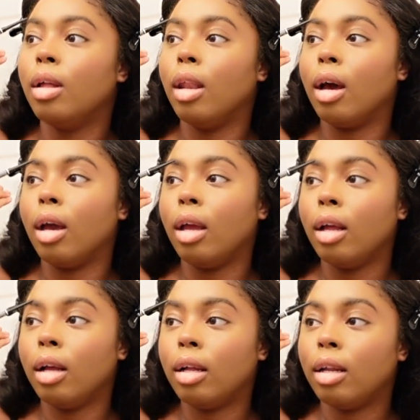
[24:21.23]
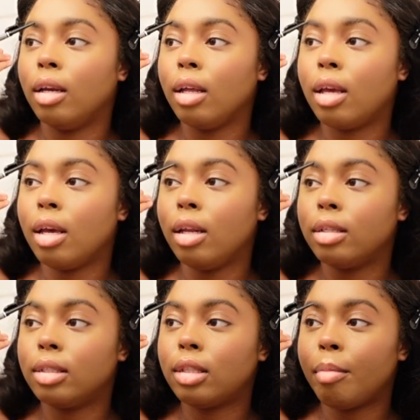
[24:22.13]
like the
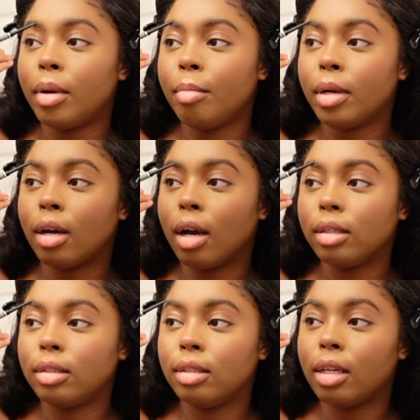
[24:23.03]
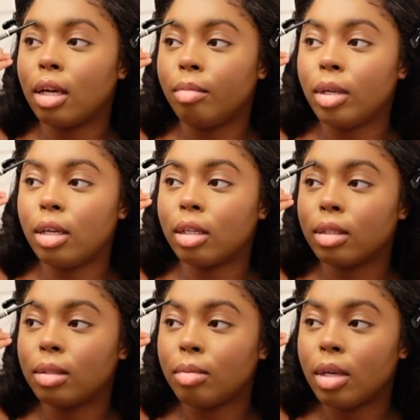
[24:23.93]
kiddies step it up a notch they don't be
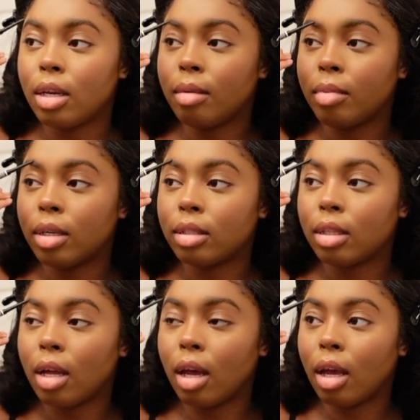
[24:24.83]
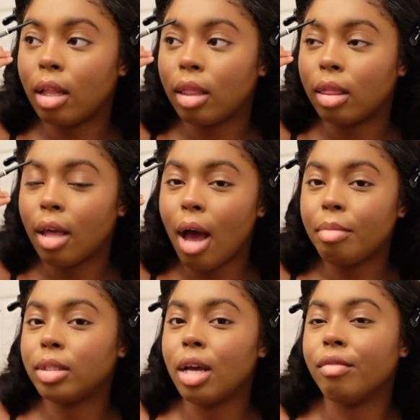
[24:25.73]
looking too kitty but it's like that
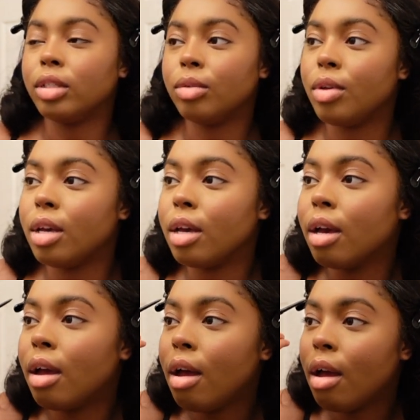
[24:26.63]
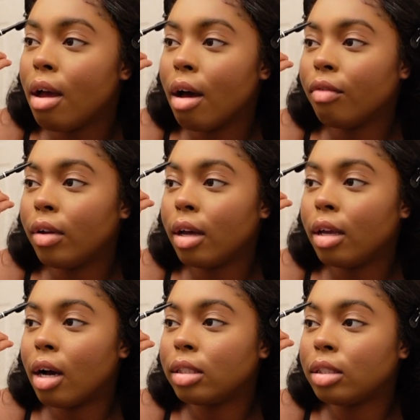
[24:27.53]
happens every single year i feel like
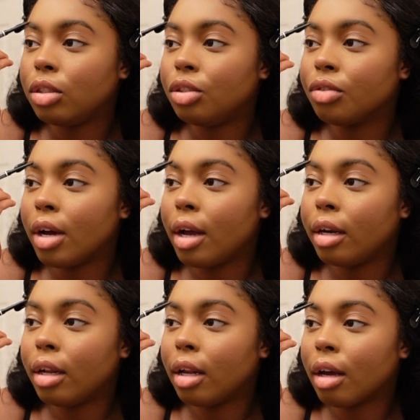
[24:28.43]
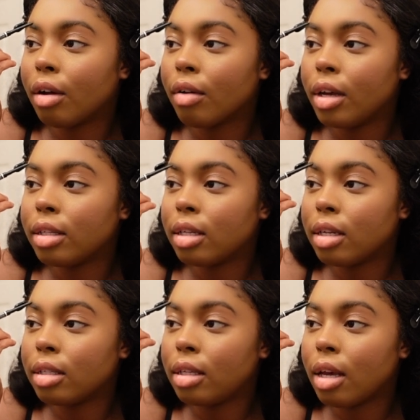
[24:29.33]
y'all just dragged it like crazy
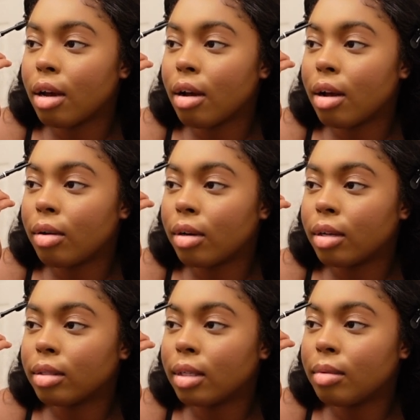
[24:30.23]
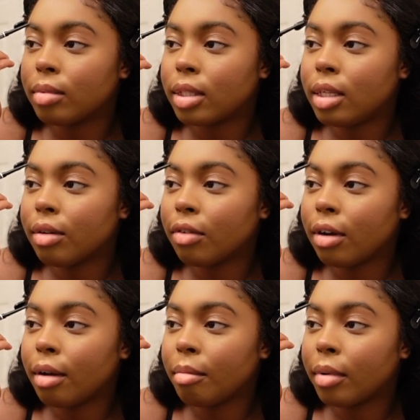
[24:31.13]
this year i don't know something was
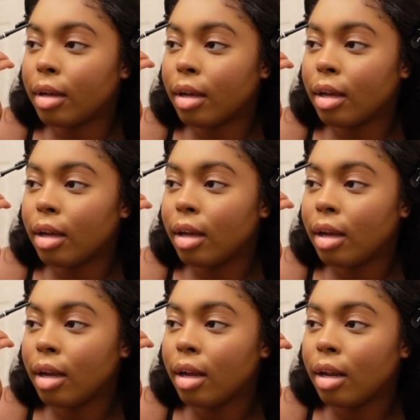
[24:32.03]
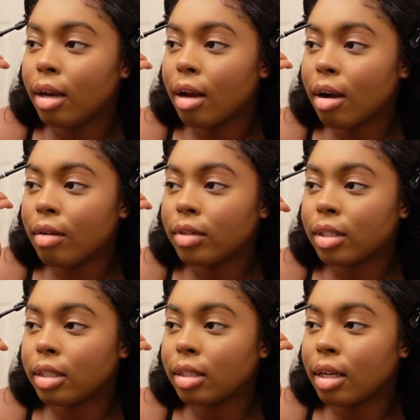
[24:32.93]
different but that
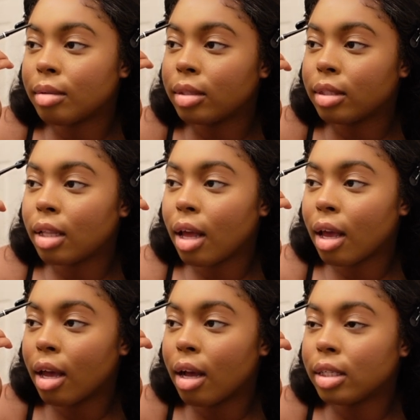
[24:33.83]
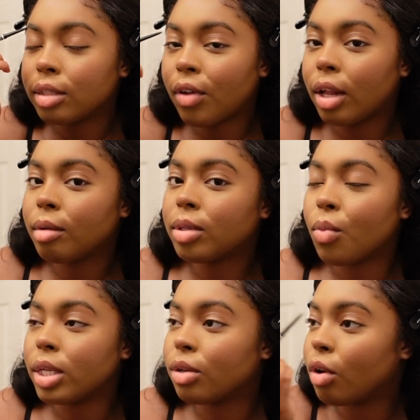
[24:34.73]
conversation, I was just like, I just felt like it was a
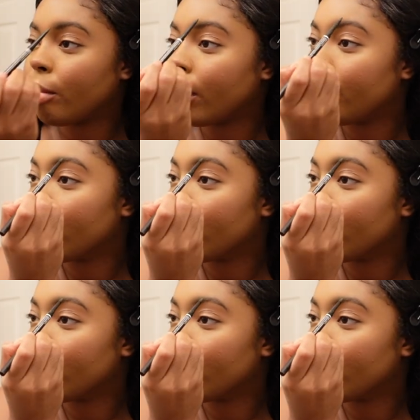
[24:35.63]
waste of everybody's